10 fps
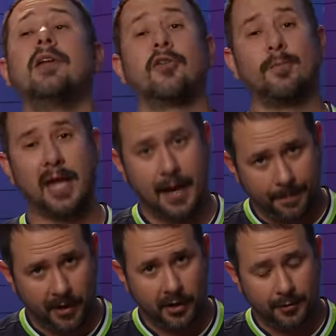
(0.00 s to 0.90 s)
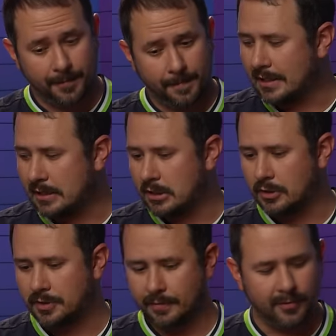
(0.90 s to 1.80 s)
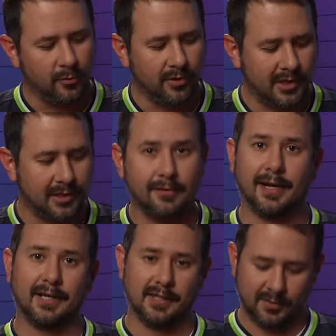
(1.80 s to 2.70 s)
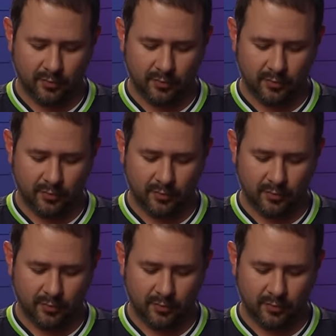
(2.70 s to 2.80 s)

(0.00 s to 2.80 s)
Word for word: Another black bottle. I know some people are not gonna like this